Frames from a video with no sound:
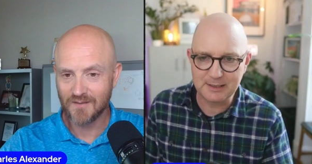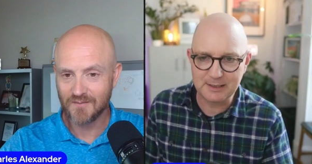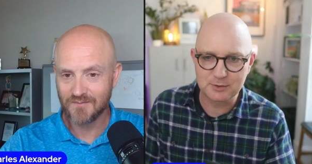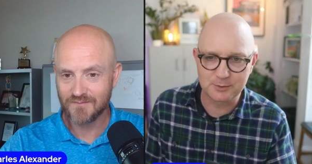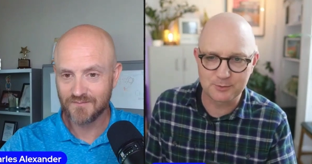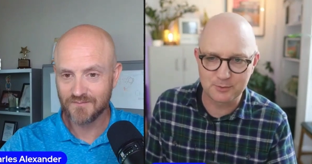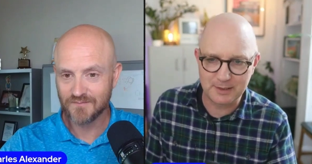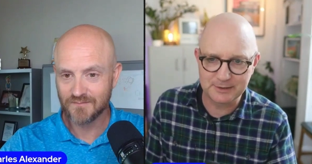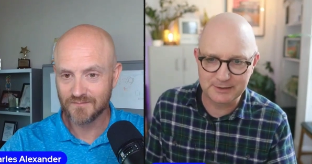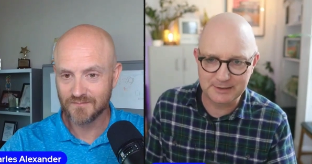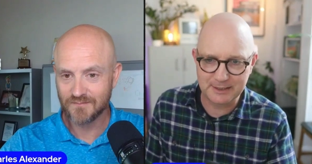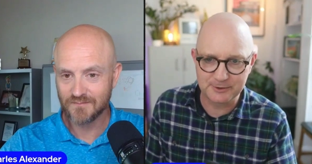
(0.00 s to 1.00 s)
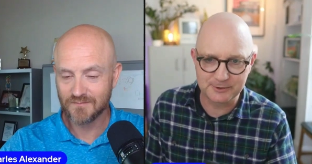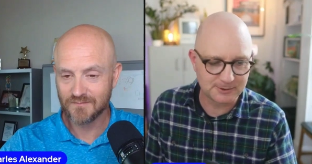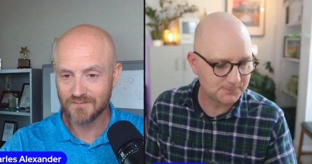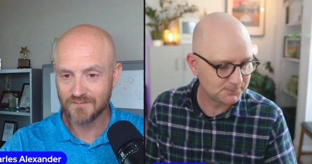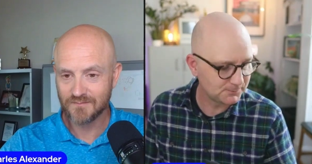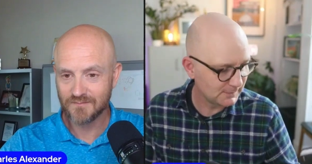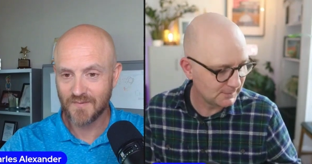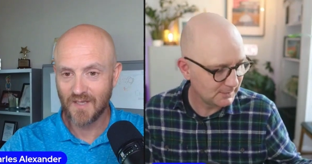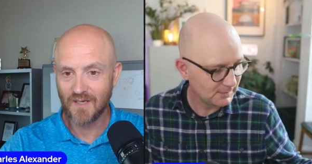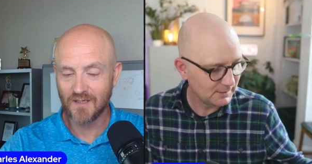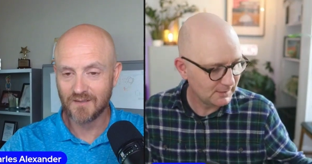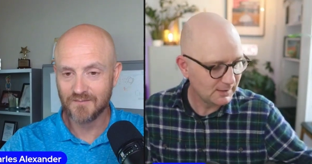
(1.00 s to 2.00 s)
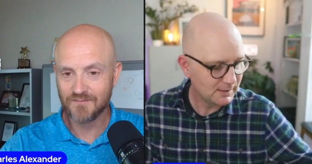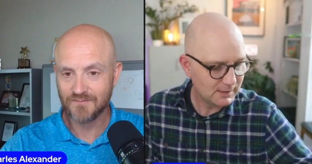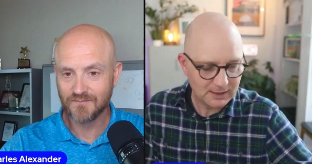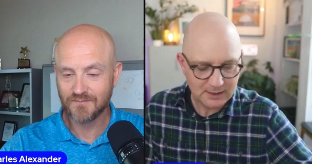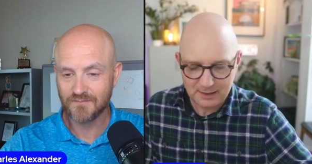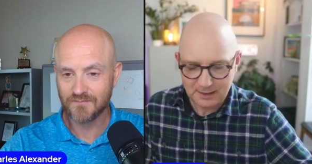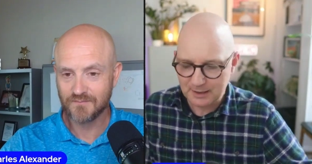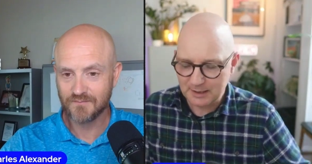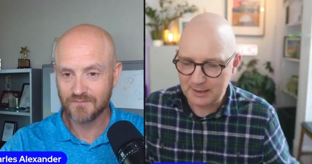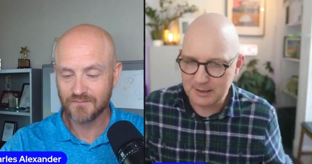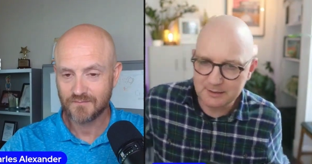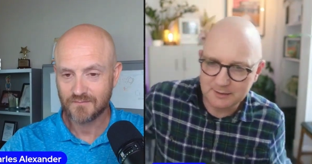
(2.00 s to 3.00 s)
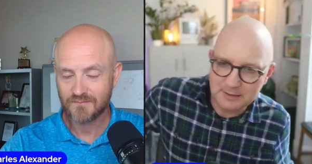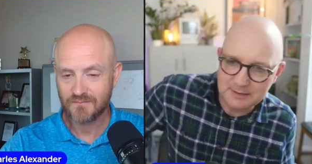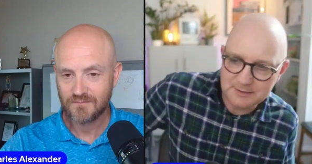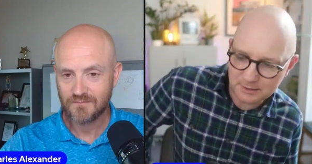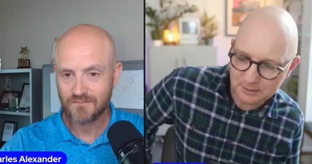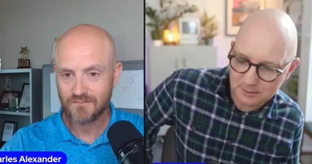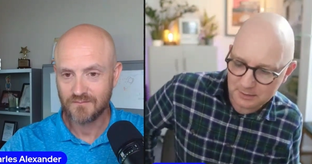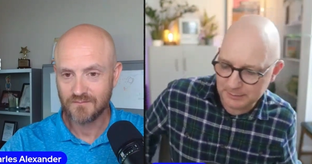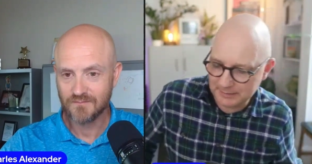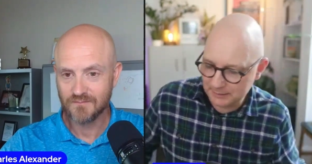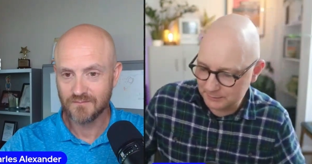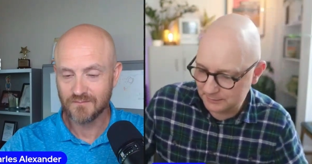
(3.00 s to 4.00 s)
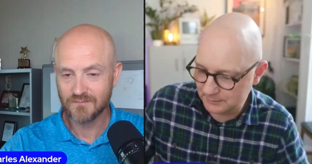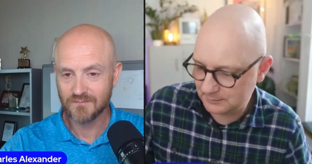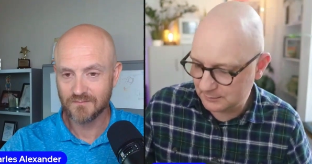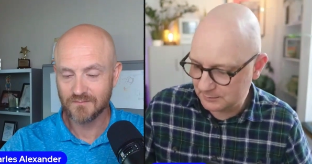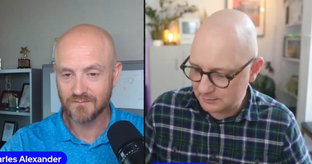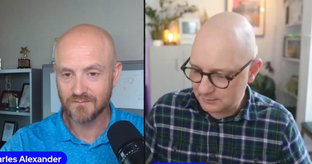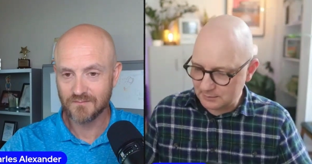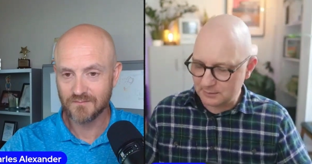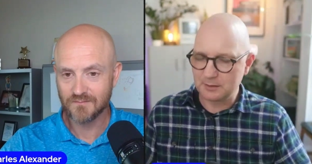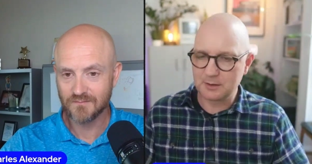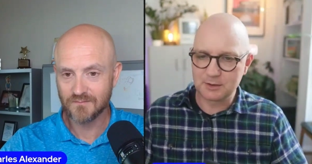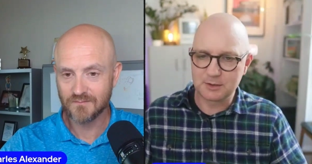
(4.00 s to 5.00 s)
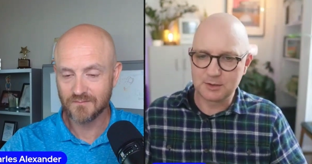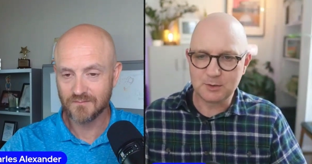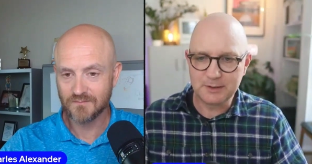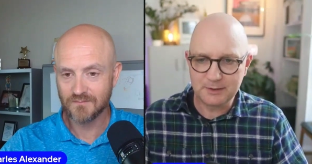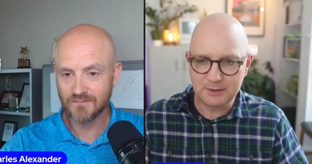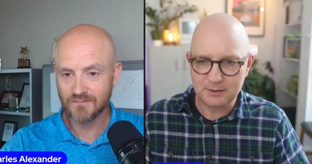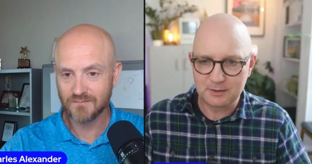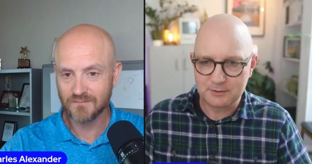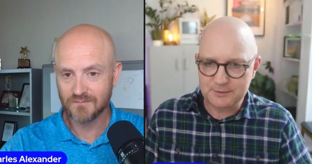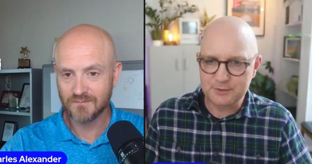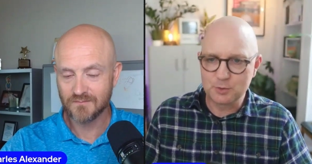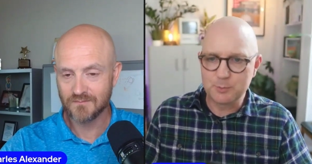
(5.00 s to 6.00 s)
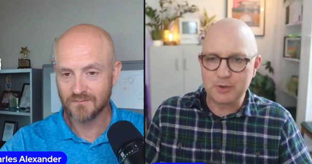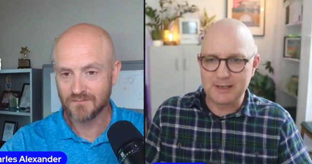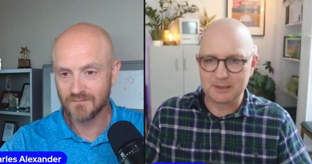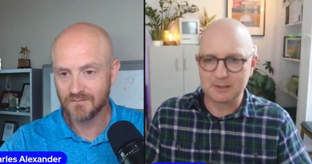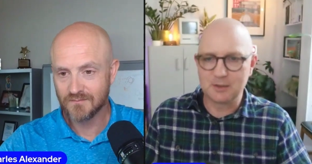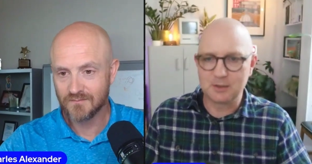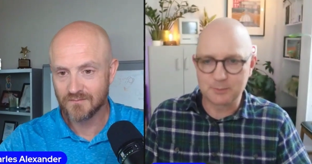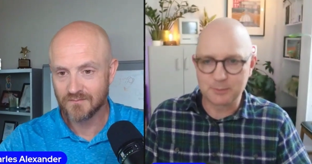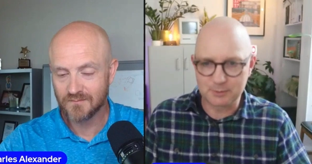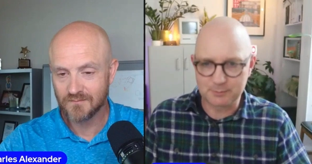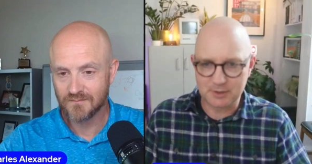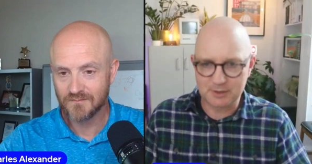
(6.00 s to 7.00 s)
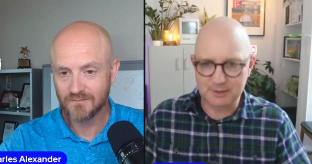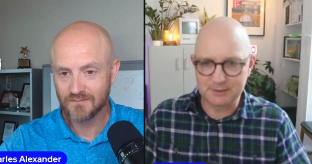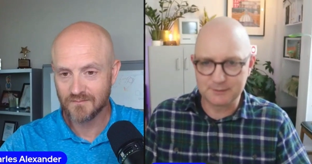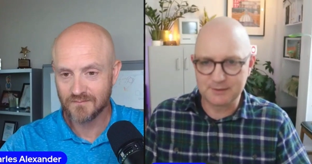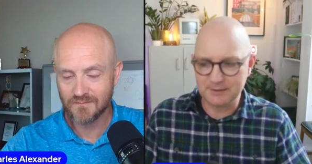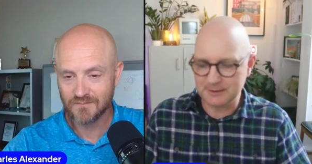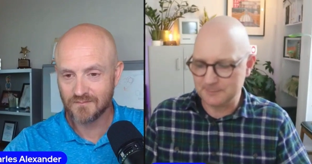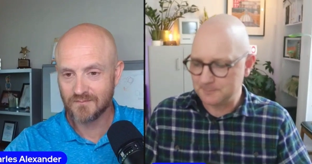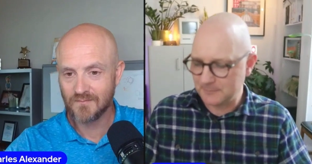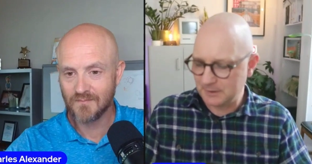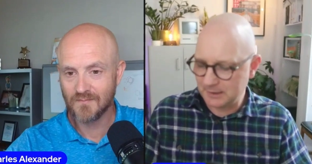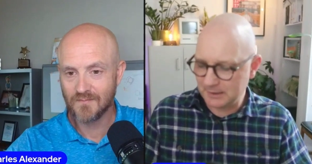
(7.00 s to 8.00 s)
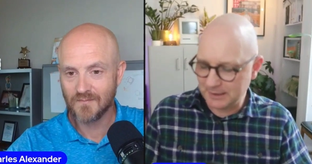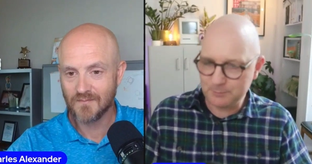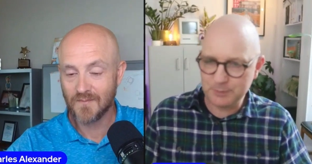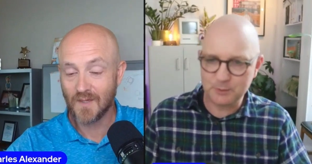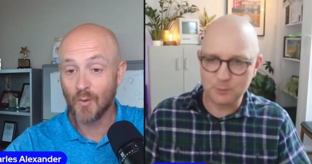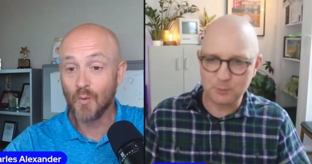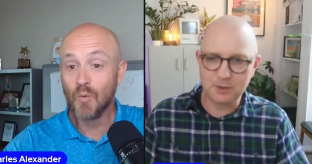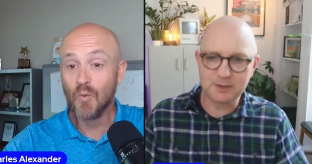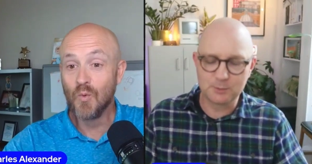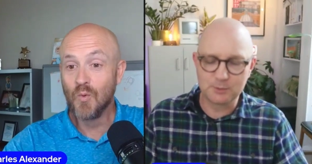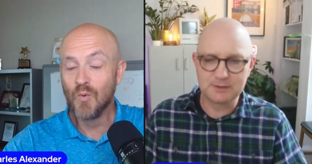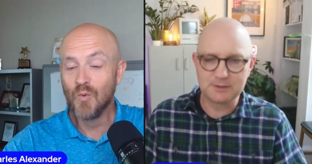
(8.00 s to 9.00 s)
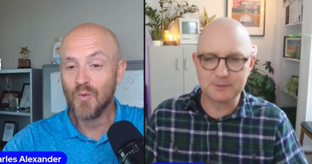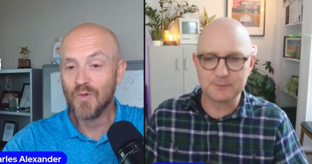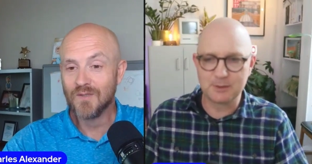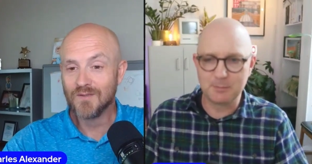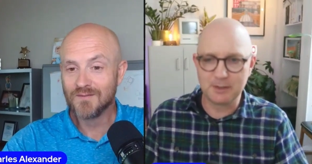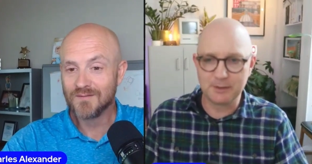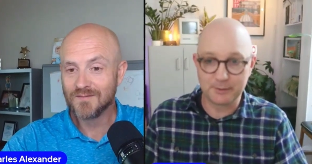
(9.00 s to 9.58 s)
Speaker 1: called Ryder Carroll. Yeah. And it's all about going super analog with your productivity. And I've been working with mm. this for a hmm. month